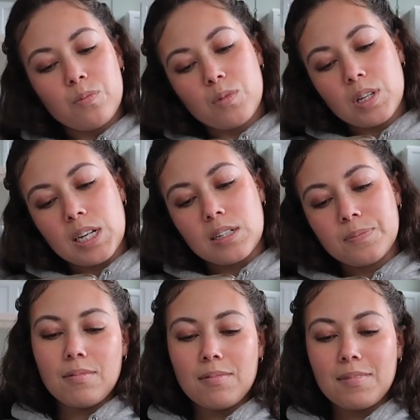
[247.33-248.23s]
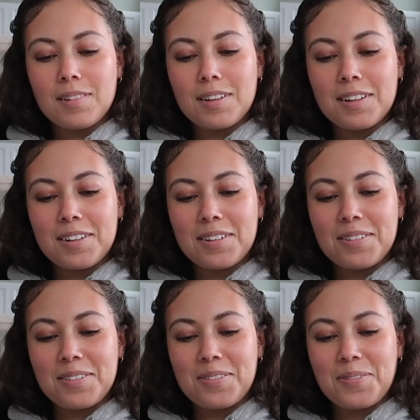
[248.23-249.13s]
will need.
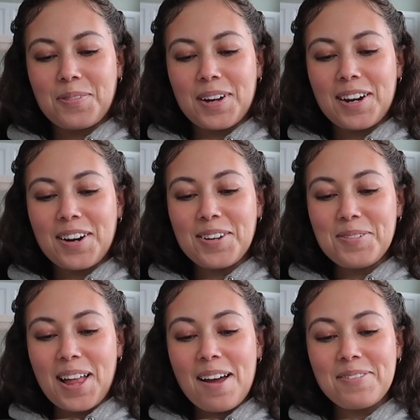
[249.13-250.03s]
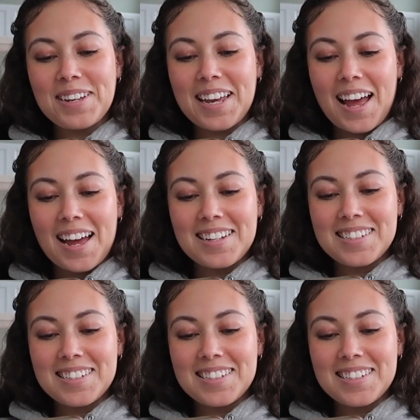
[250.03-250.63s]
What are you laughing at?